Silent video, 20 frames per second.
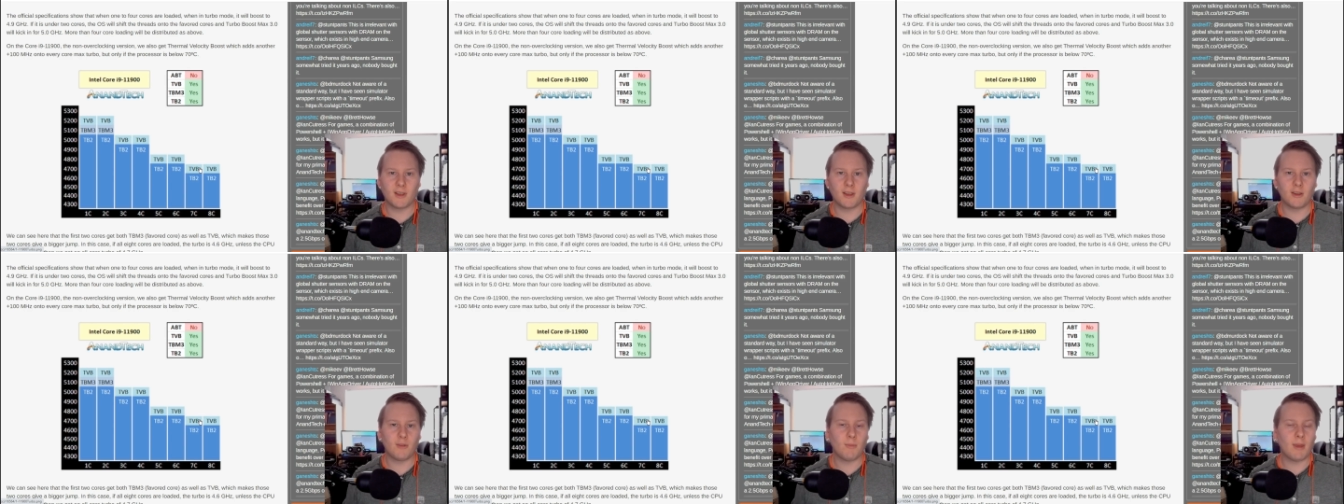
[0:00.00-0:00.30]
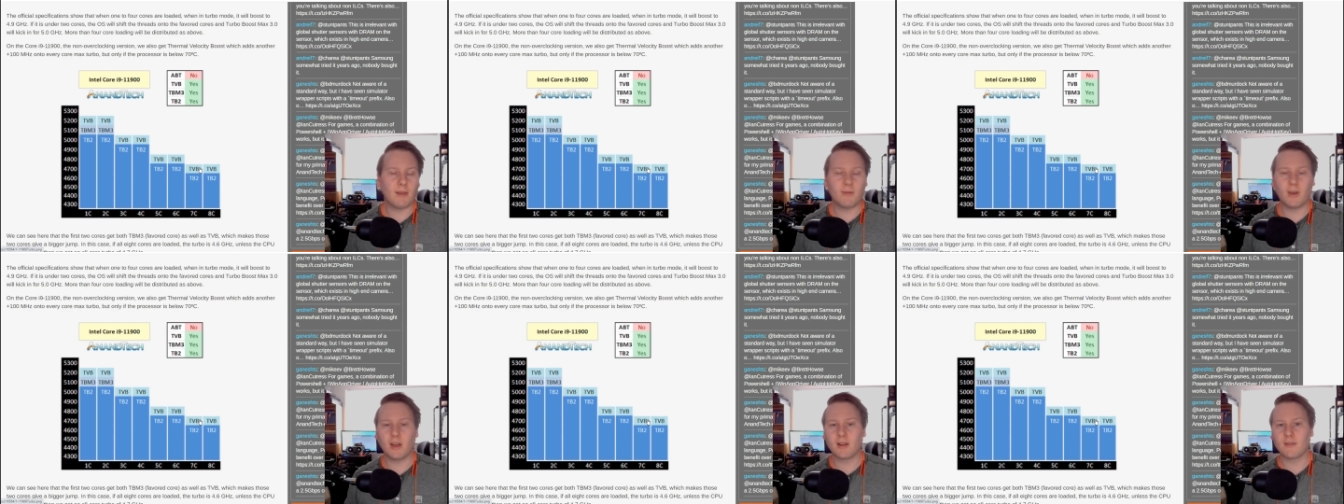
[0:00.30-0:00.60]
Uh, you
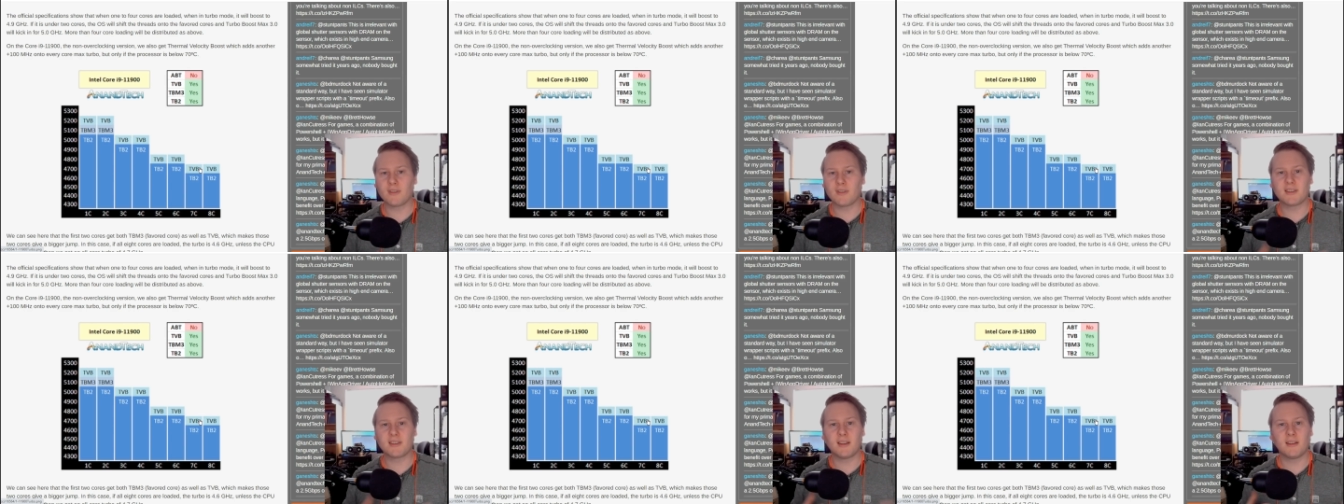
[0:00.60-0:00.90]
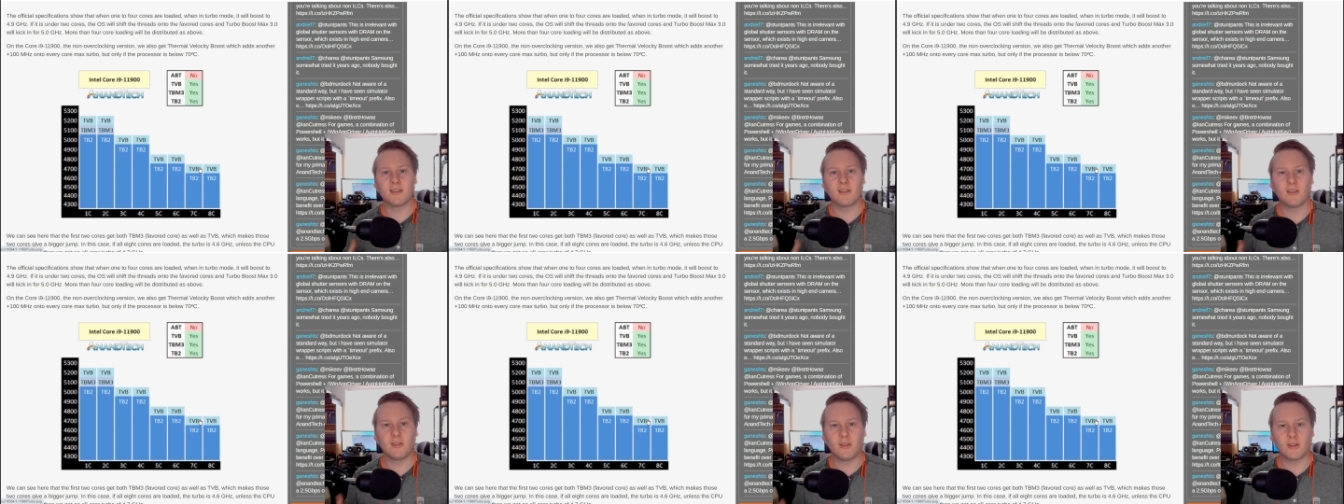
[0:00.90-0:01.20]
may have heard of the
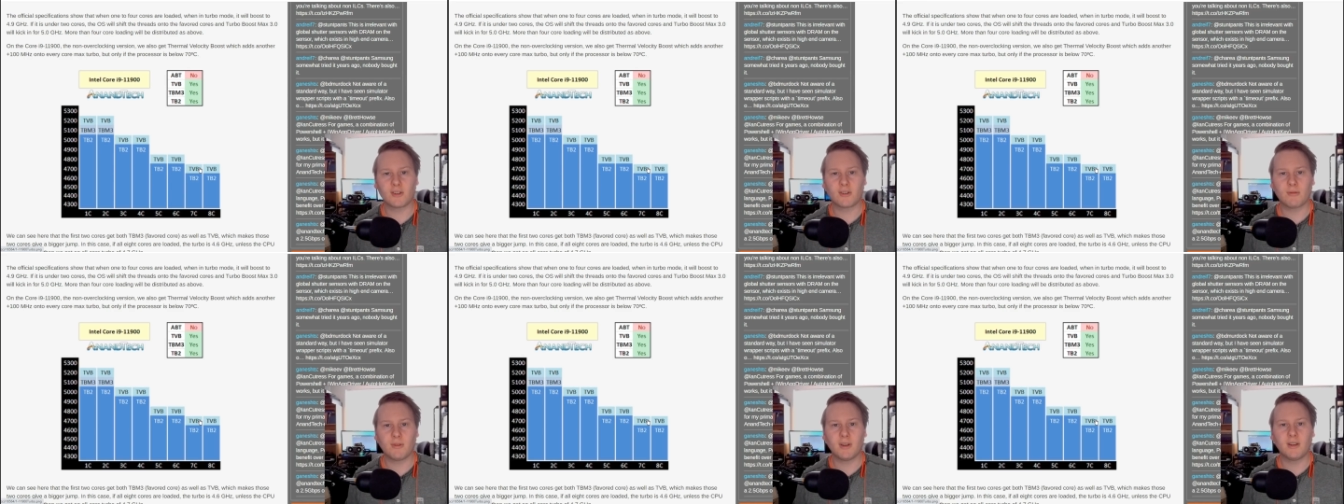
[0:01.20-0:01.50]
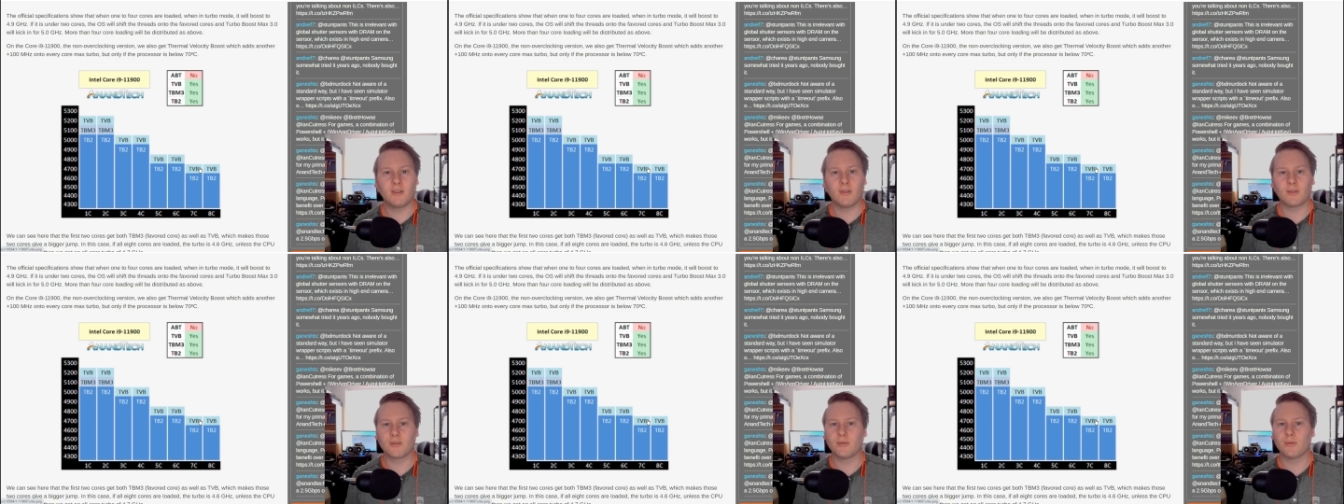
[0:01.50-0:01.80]
silicon
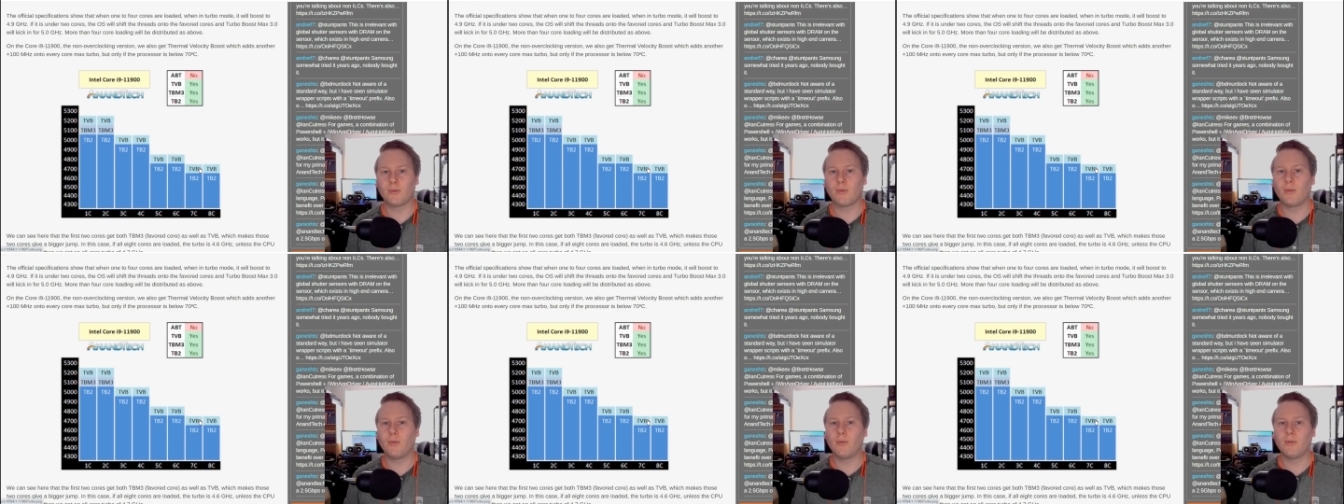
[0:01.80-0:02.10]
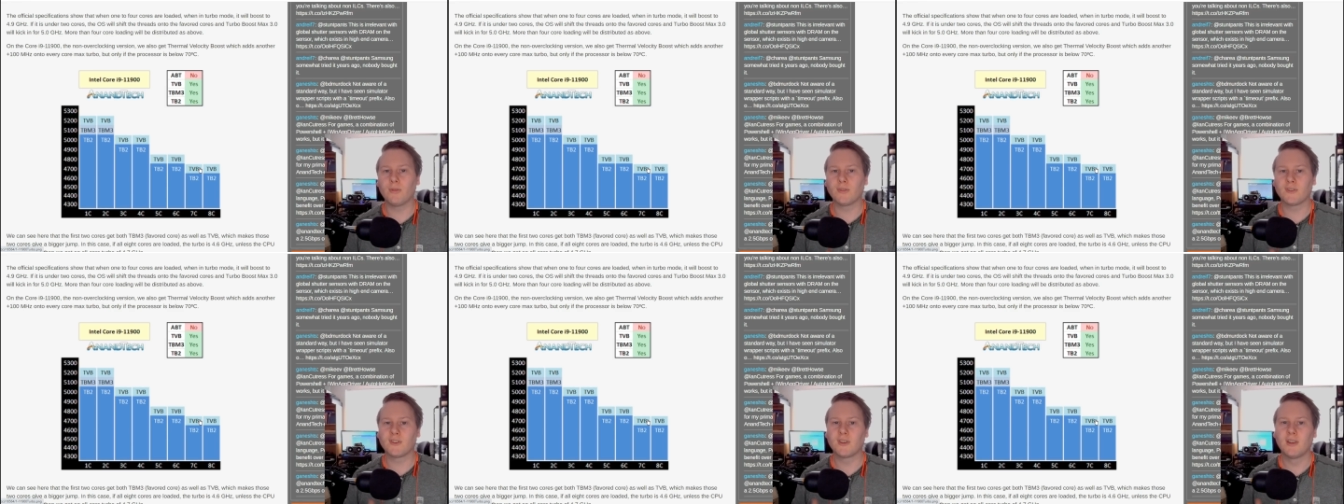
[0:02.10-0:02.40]
lottery. Not all
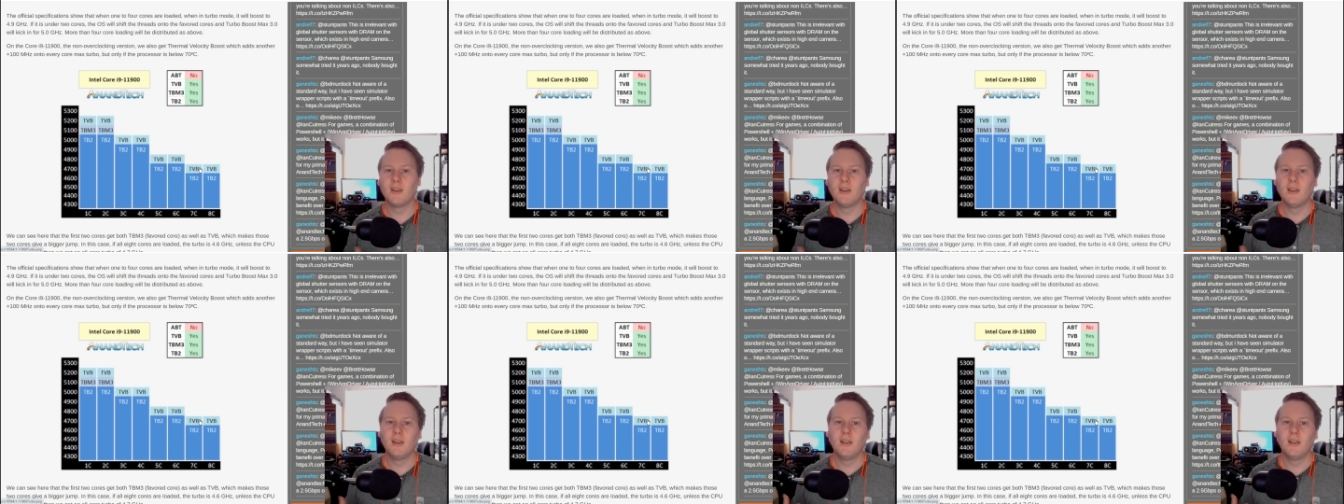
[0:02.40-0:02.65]
cores